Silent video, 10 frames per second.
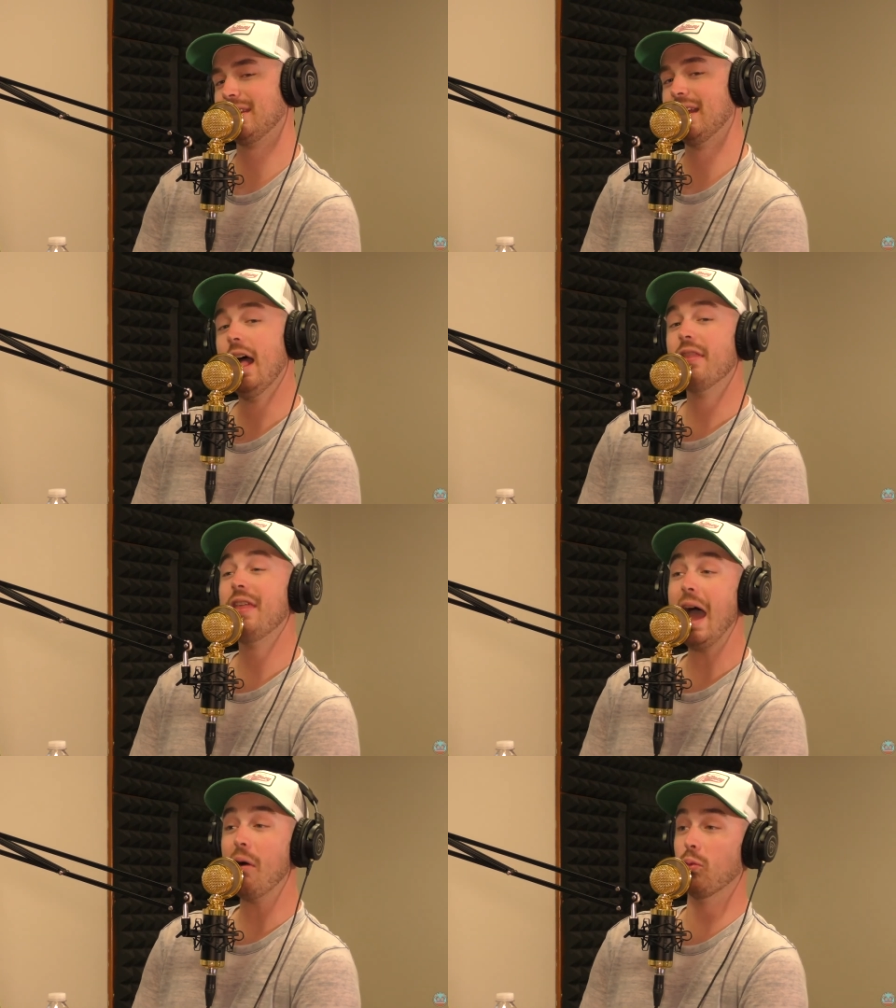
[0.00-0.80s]

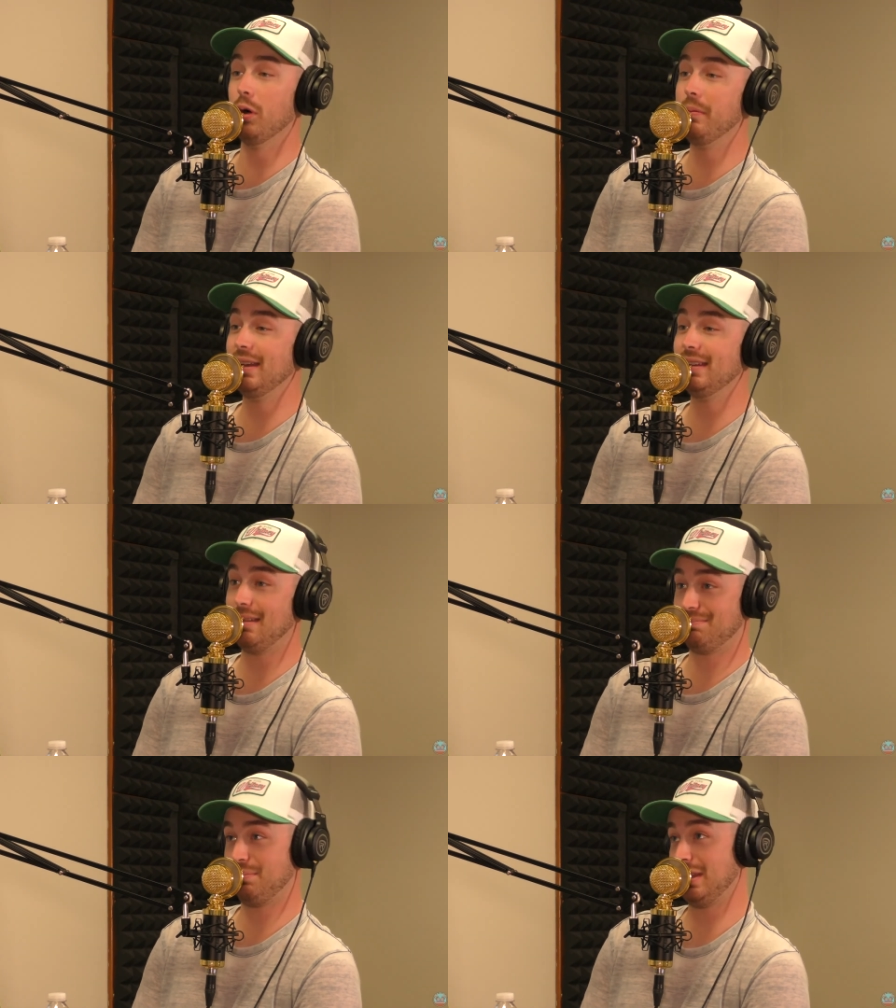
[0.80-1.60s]
That woman
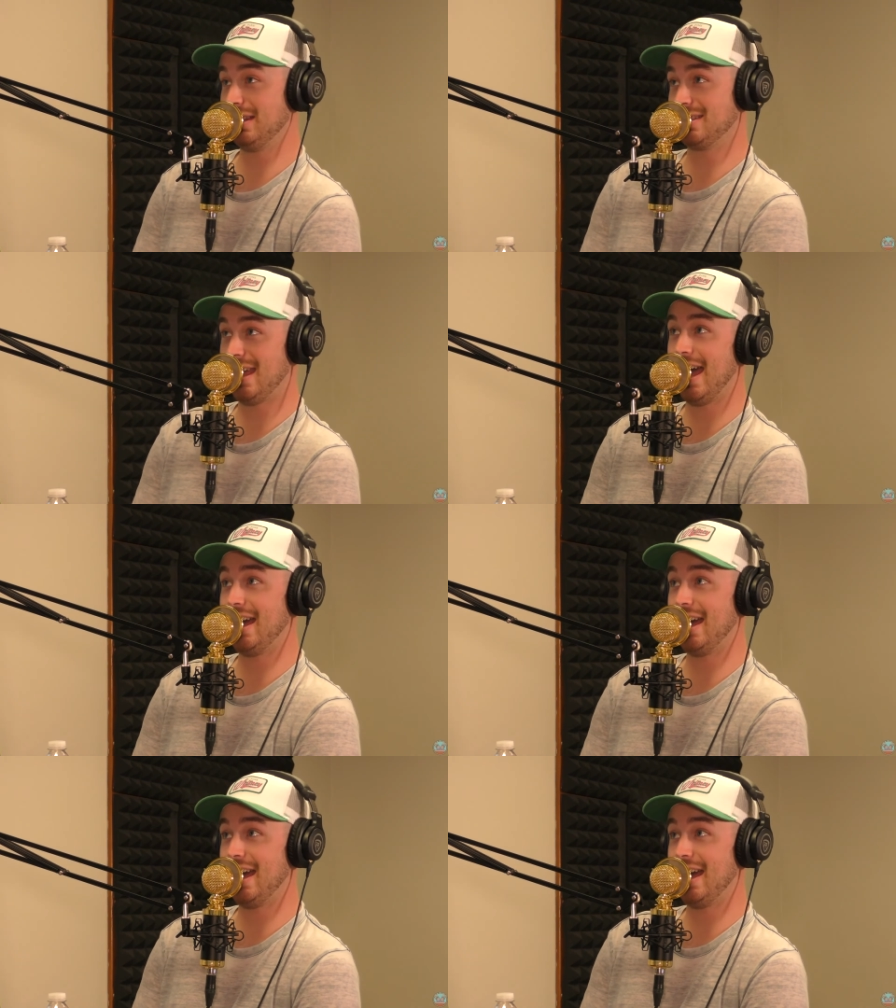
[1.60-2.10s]
that plays that